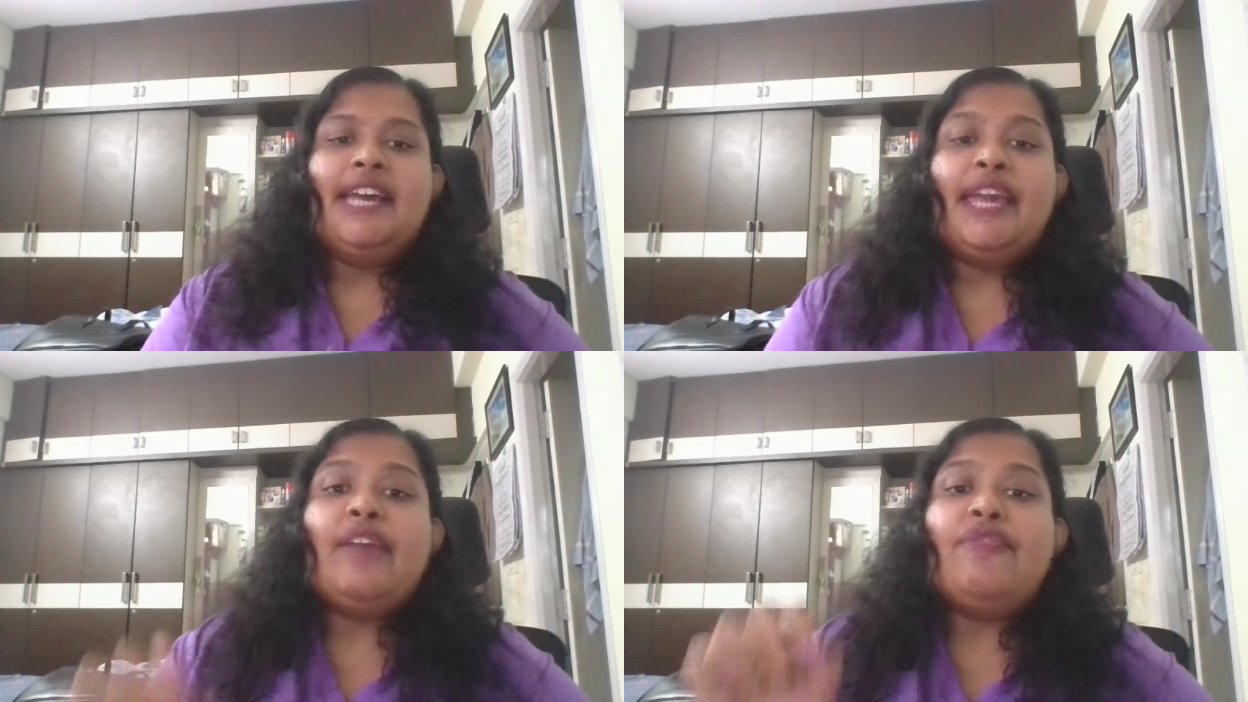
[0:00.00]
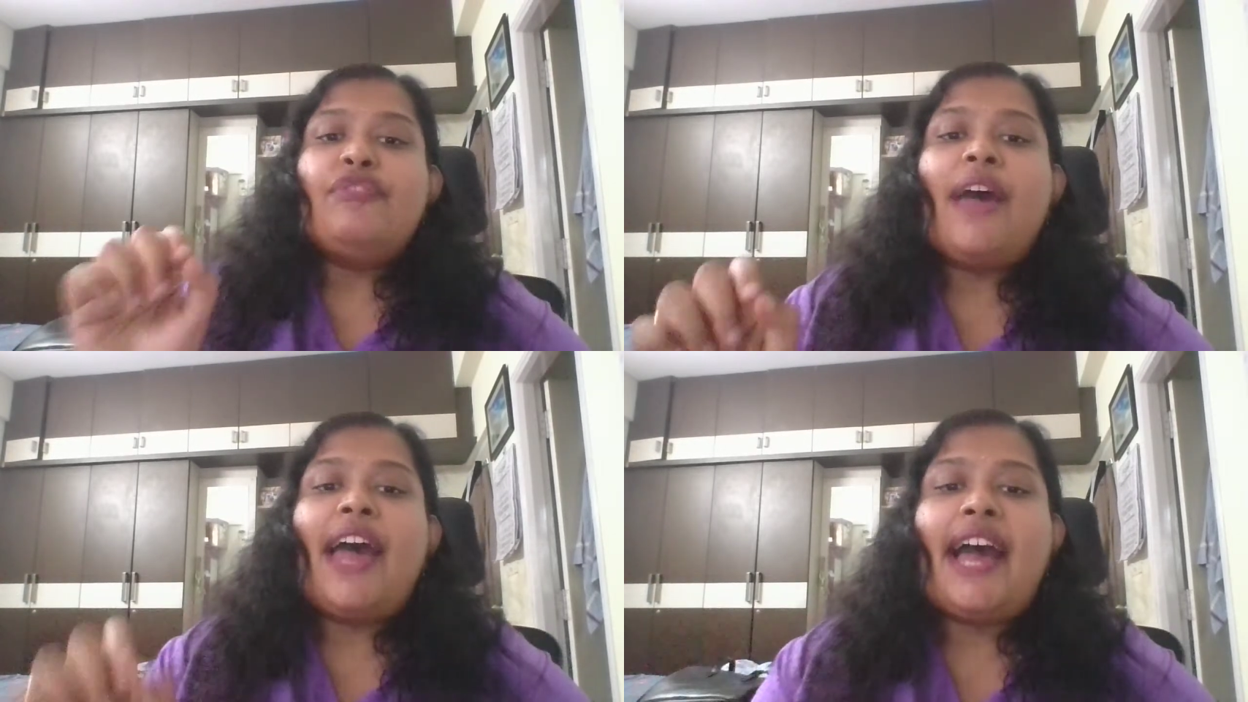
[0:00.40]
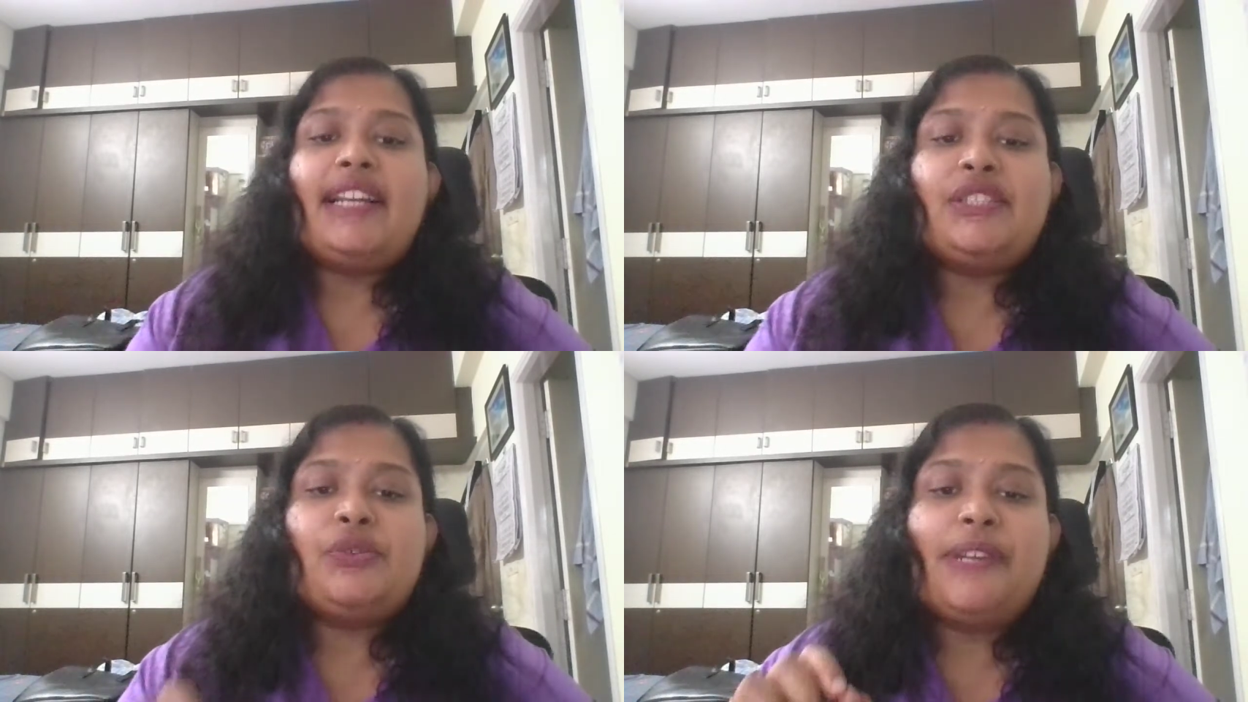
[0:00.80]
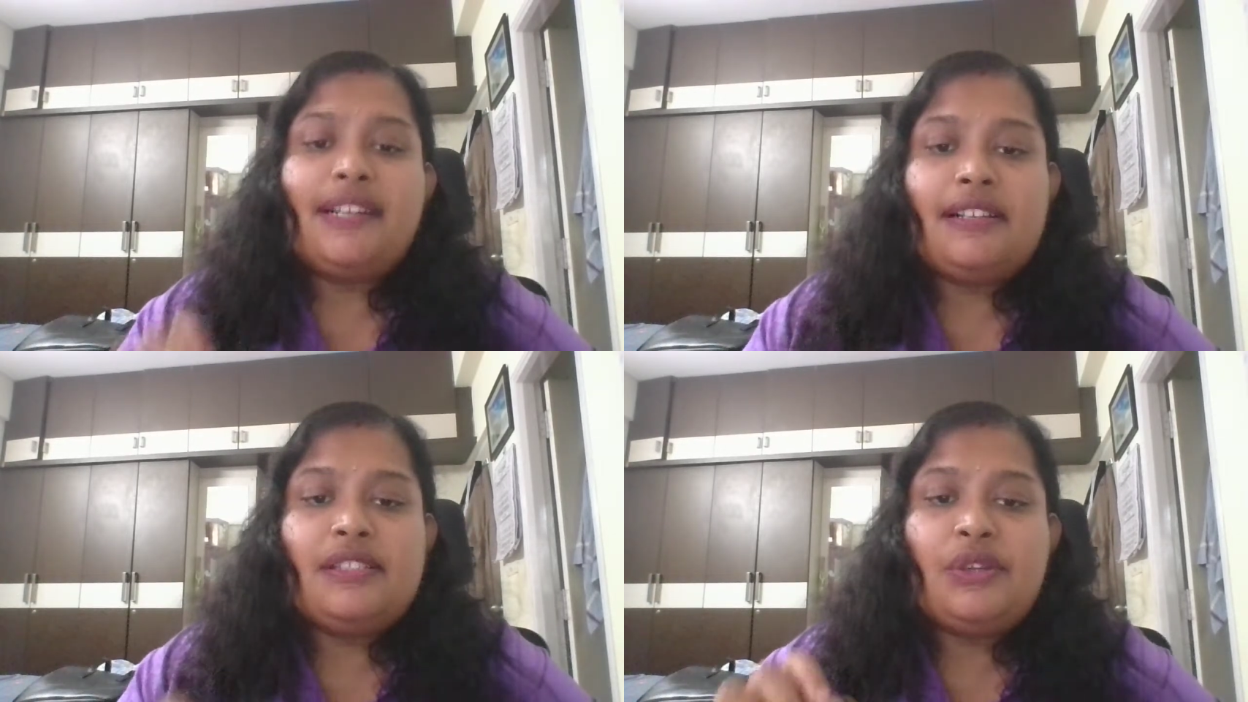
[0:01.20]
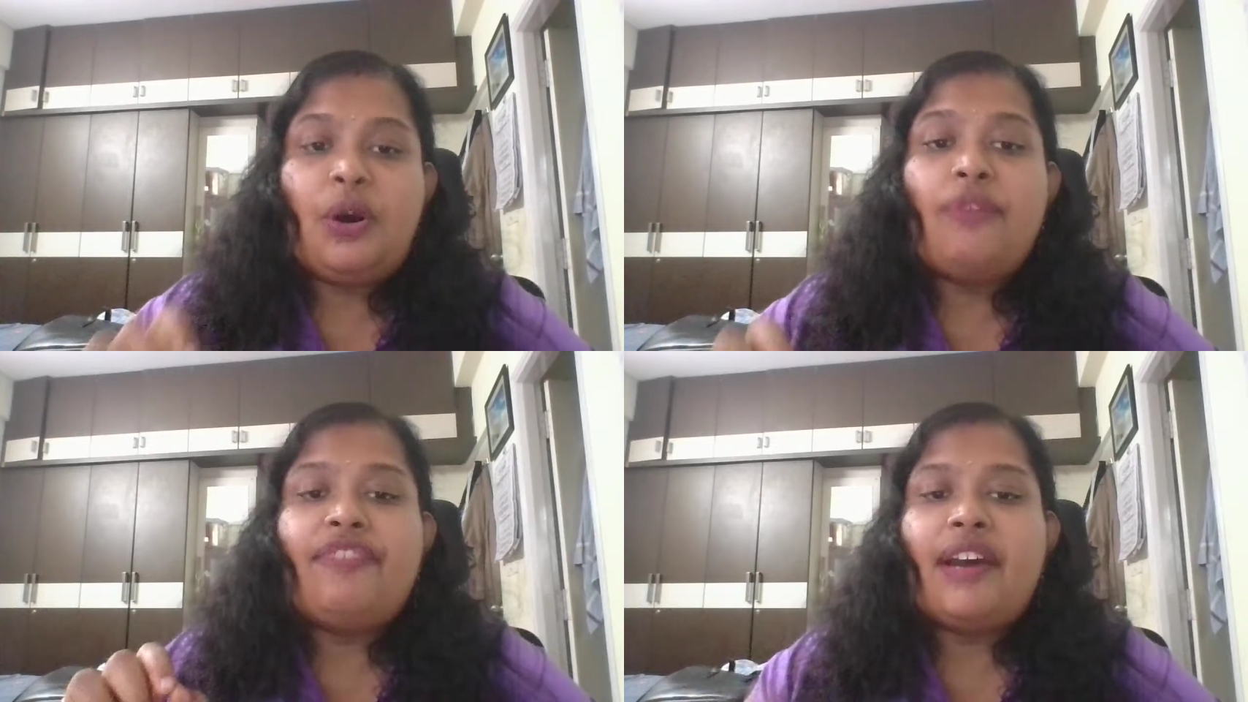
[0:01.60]
If you had to guess
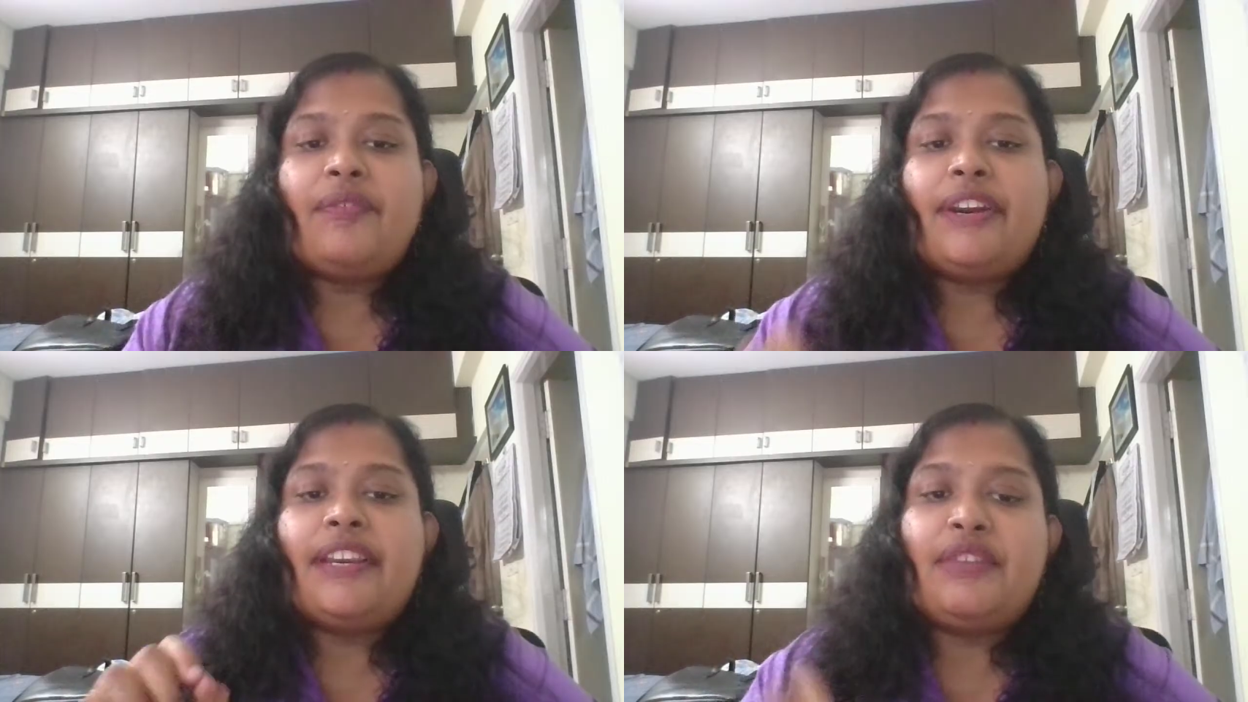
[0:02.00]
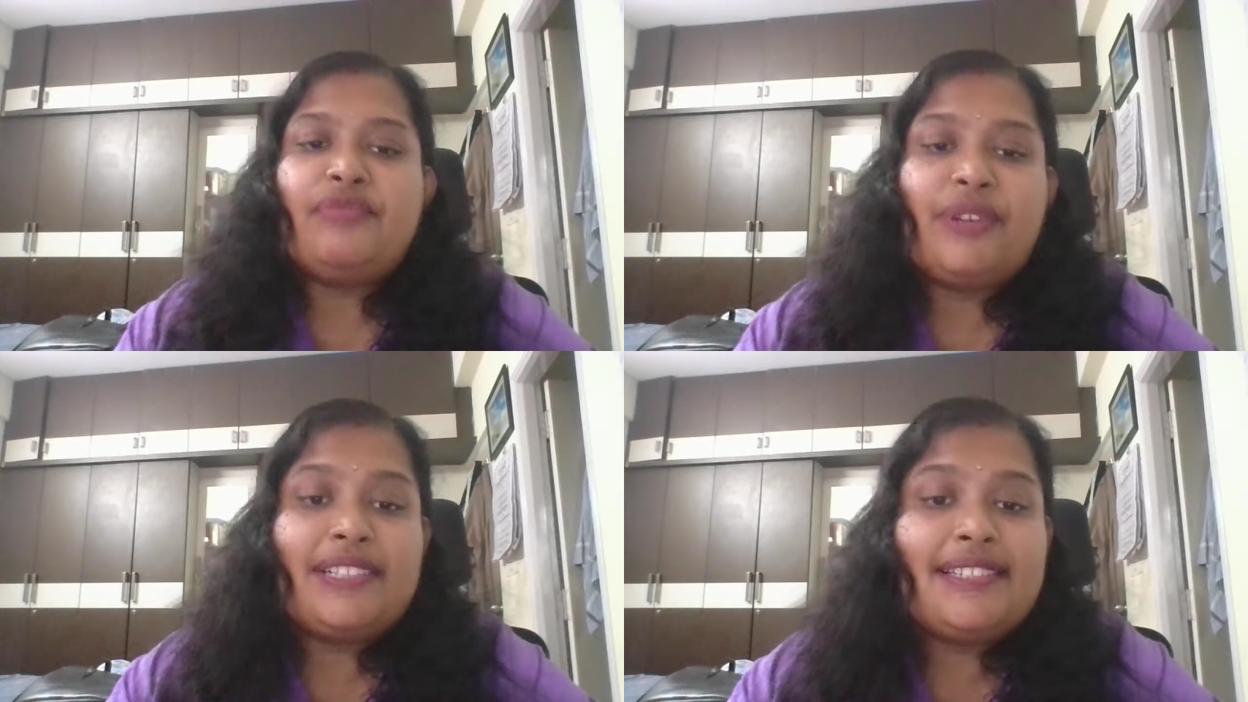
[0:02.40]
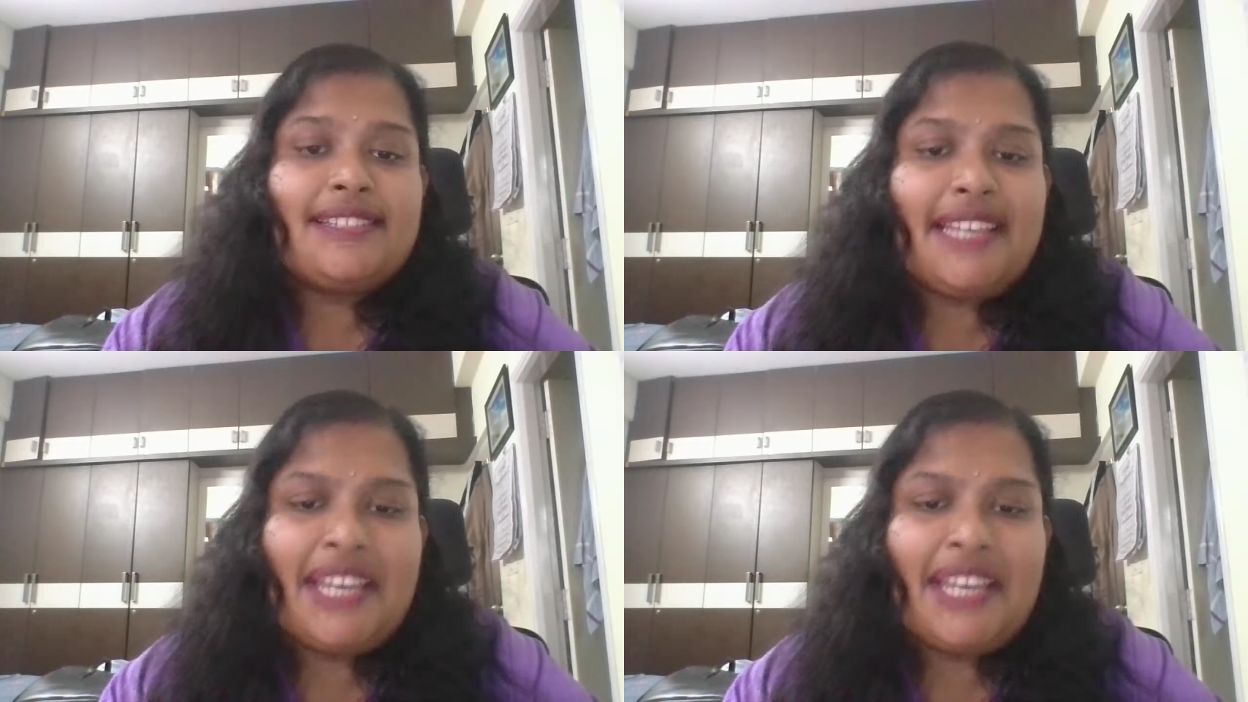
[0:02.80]
your favorite influencer's